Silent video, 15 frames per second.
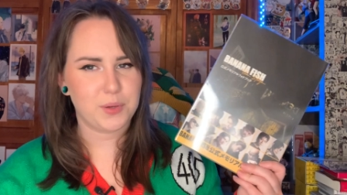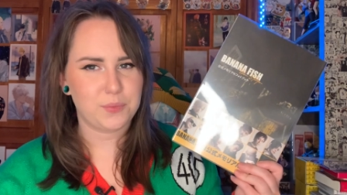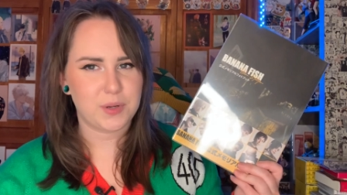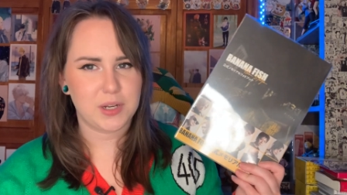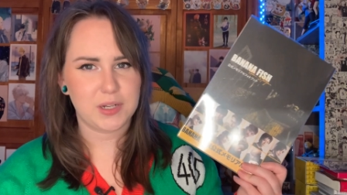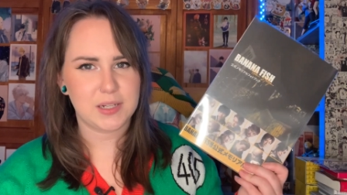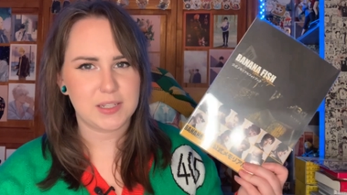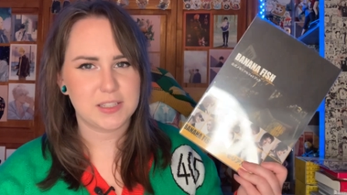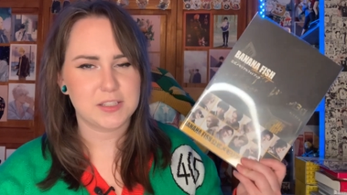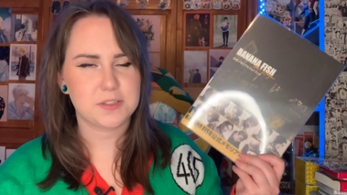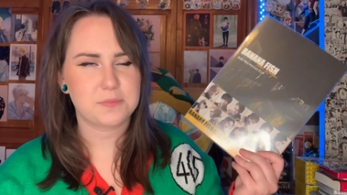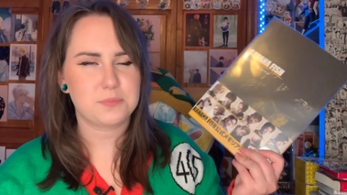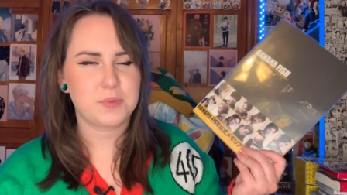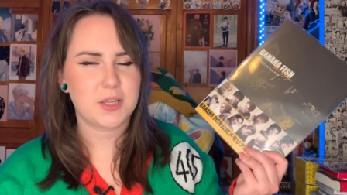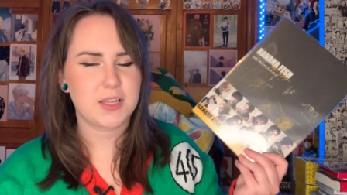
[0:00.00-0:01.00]
what it is,
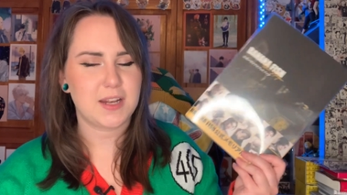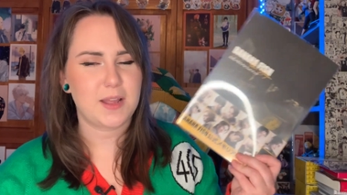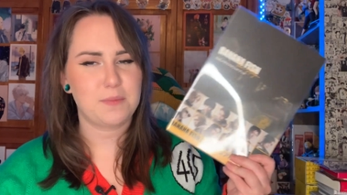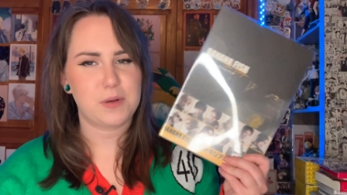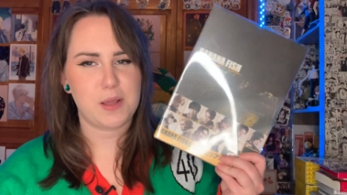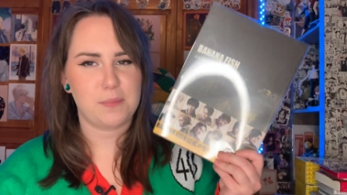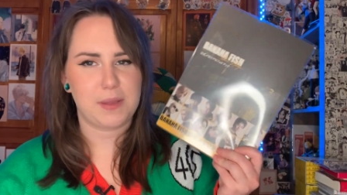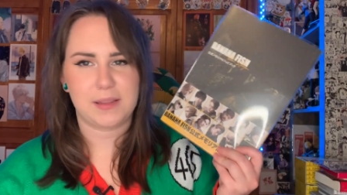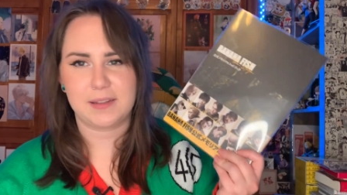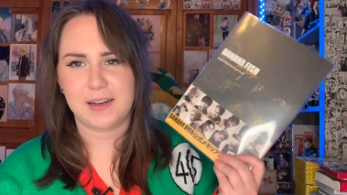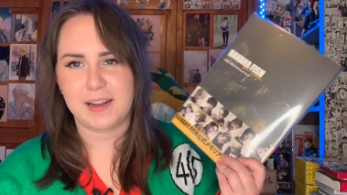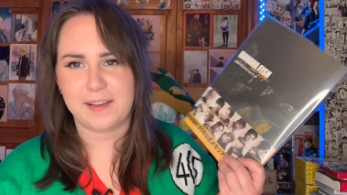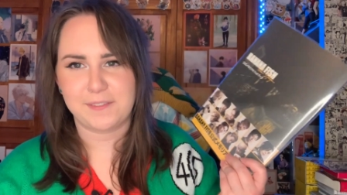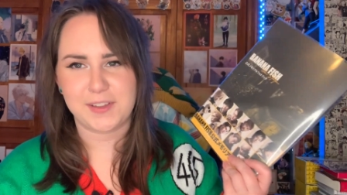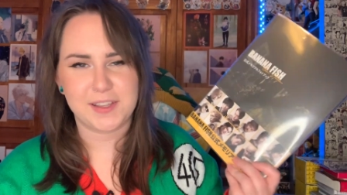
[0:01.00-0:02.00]
but I'm not mad that I
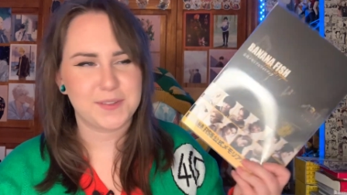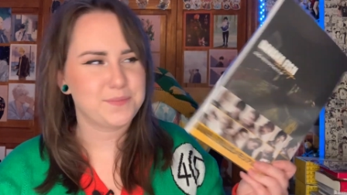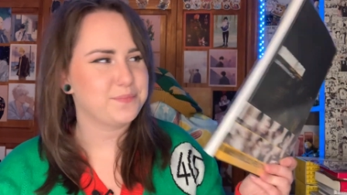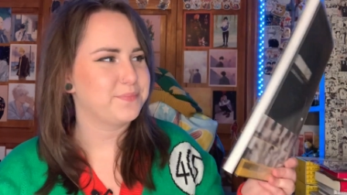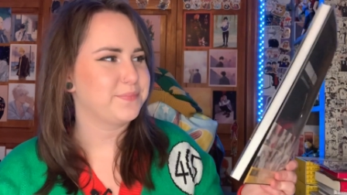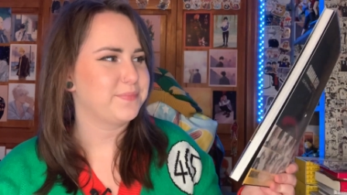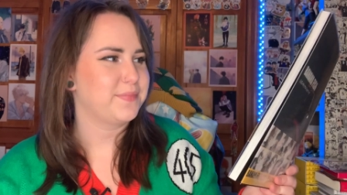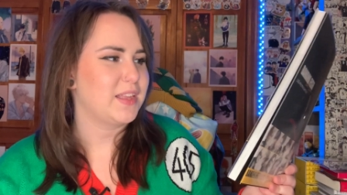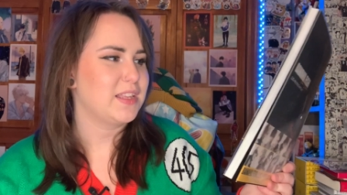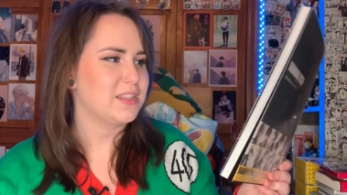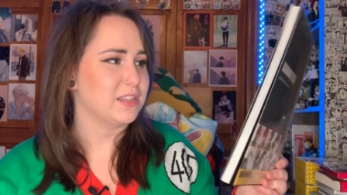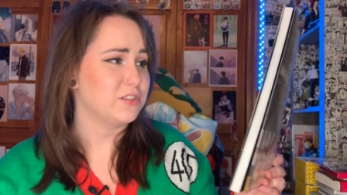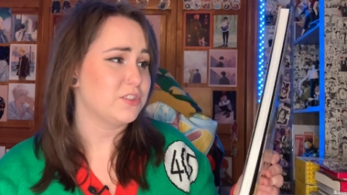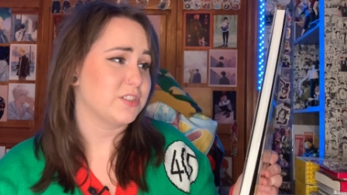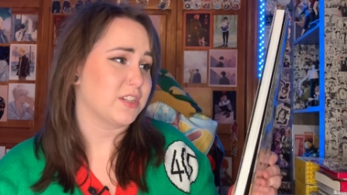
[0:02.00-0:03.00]
have it. It's
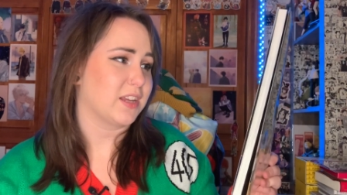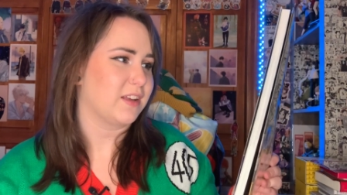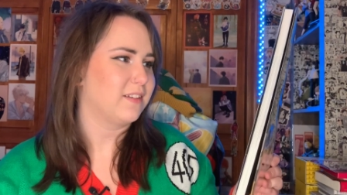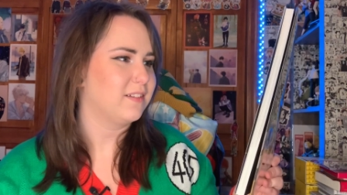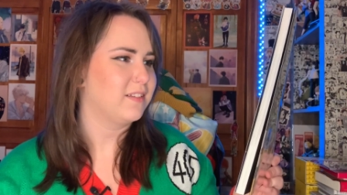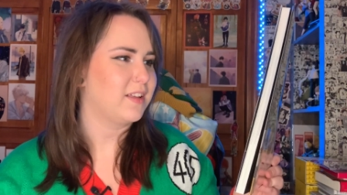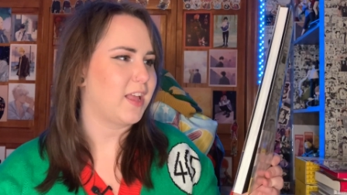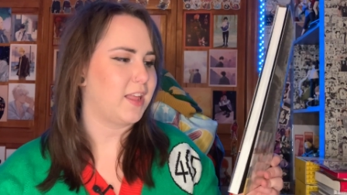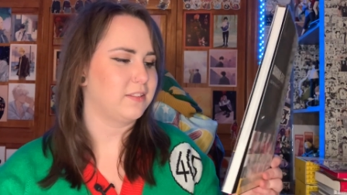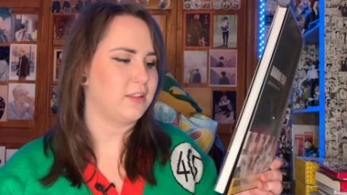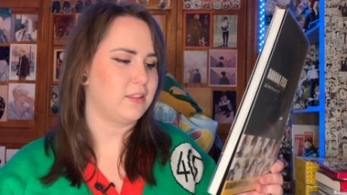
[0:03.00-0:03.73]
interesting. And then